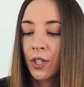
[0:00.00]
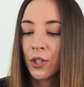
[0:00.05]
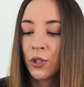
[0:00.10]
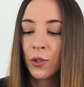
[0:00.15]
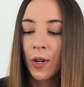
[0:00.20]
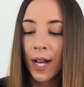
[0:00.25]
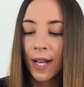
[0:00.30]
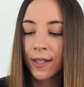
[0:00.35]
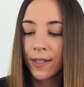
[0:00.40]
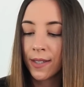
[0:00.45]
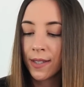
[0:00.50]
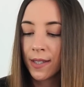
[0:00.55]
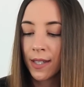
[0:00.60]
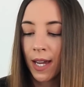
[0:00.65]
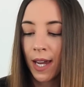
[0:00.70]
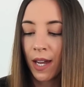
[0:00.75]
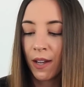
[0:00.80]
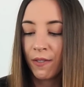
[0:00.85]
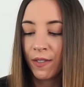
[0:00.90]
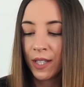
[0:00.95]
dress,
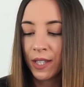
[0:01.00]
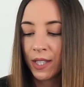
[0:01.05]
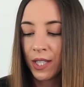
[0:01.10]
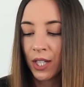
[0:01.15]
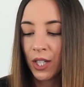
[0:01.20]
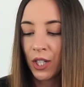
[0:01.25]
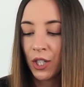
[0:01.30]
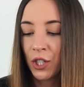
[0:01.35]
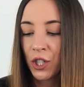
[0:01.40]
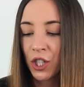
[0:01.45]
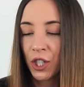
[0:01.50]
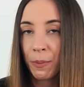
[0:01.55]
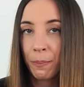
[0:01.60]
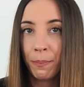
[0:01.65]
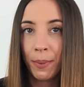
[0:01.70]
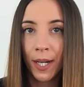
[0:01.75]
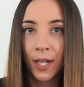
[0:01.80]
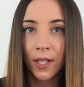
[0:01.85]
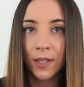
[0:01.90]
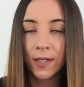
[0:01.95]
a vintage
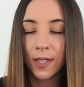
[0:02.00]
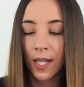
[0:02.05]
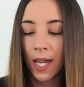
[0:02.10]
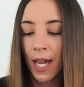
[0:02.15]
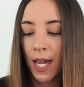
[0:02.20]
belt,